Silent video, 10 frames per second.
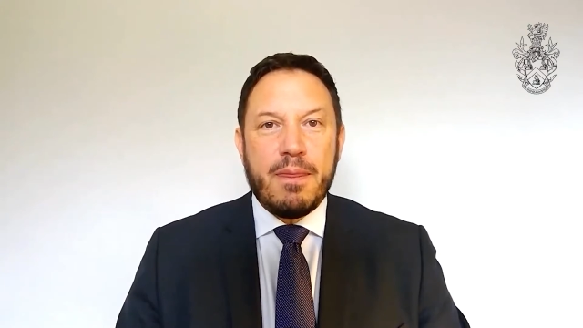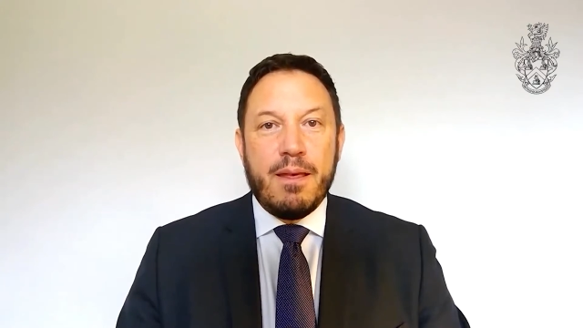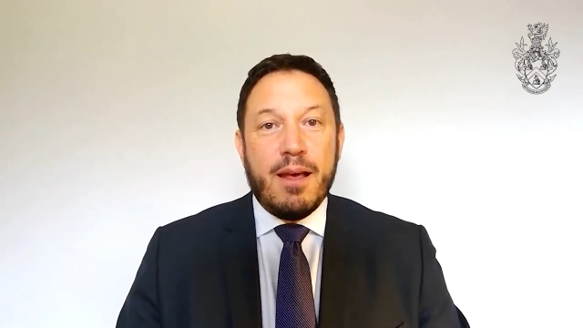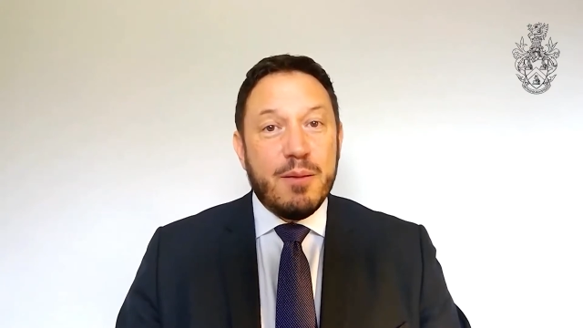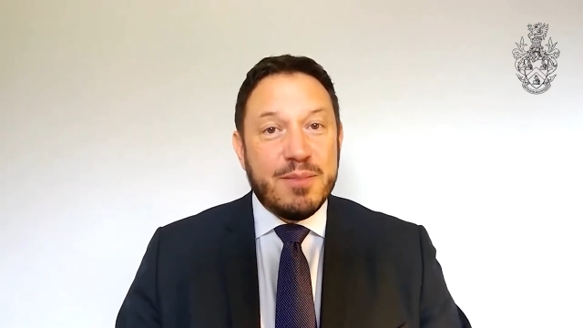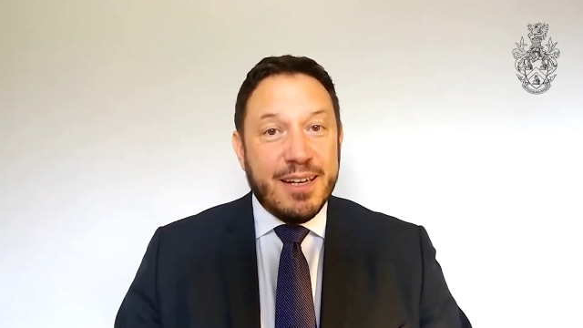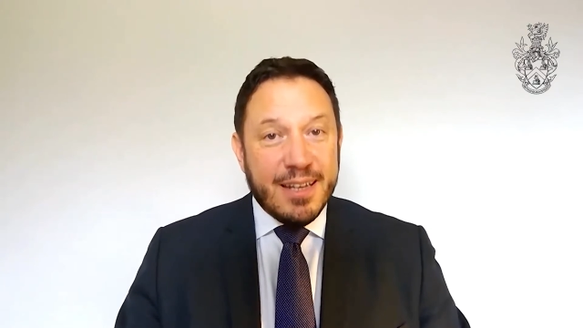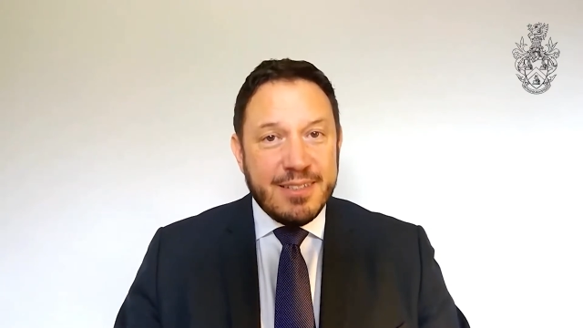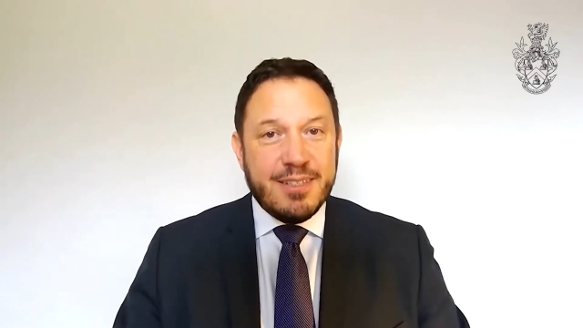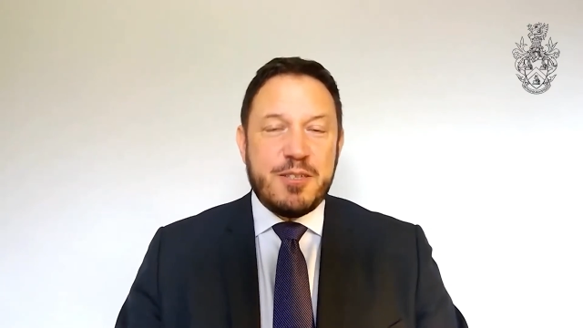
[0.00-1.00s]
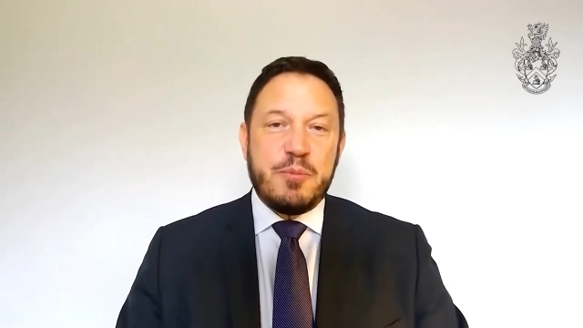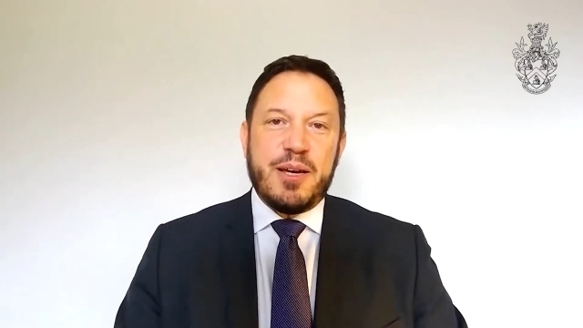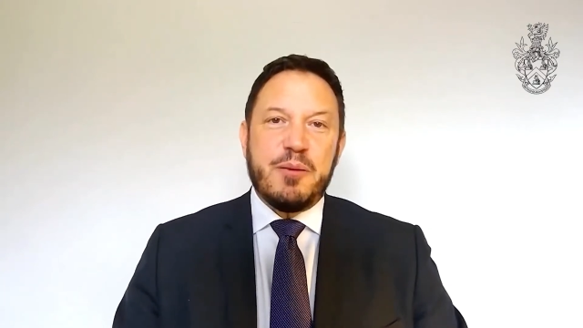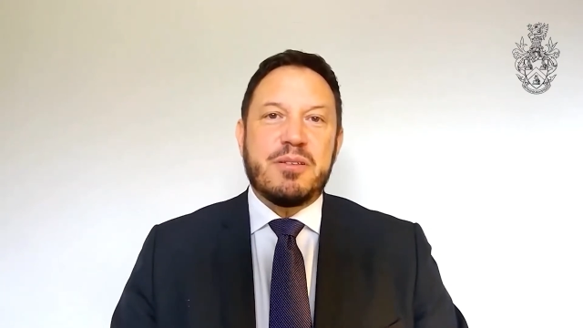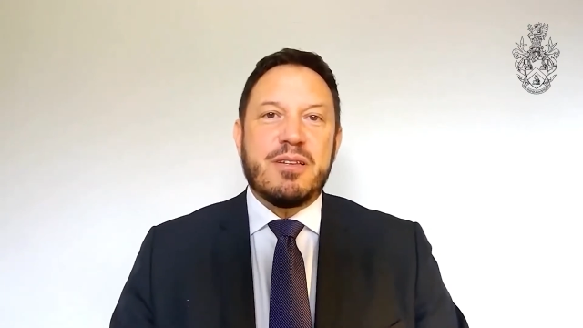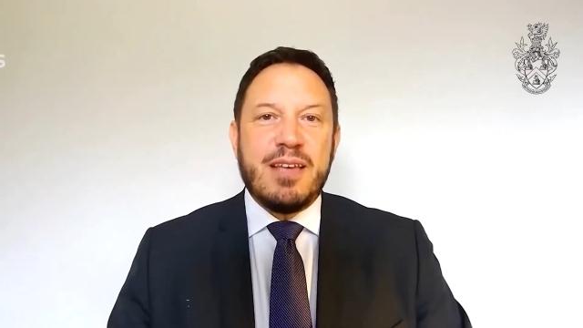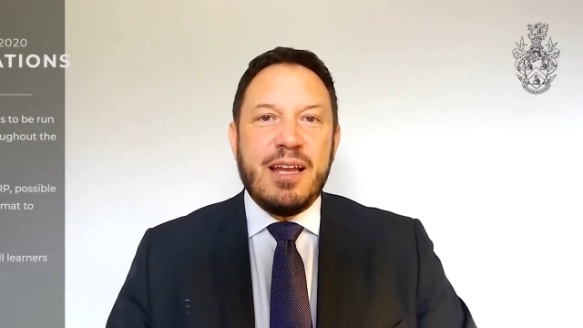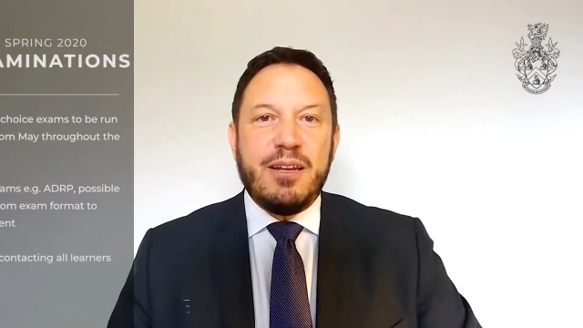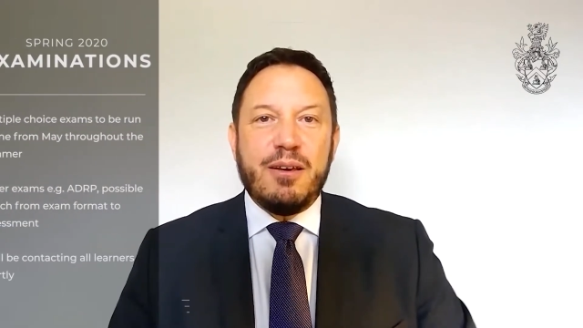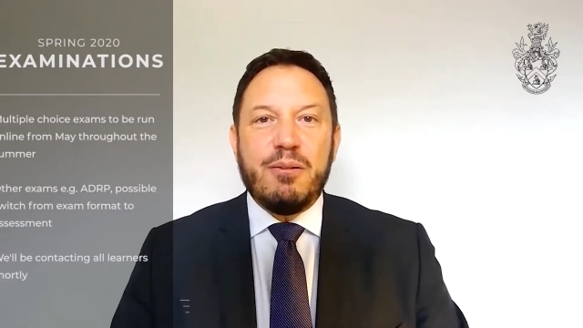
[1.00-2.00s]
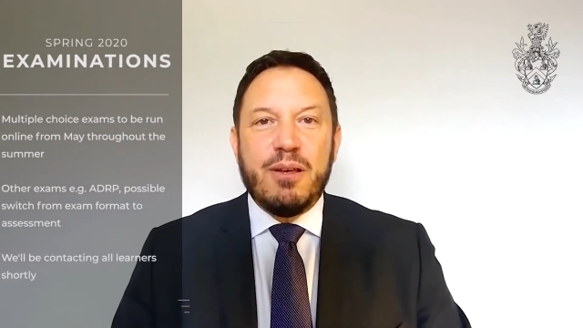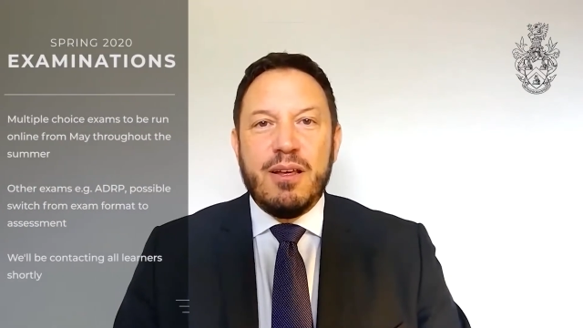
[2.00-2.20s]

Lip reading: I'm delighted to be able to tell you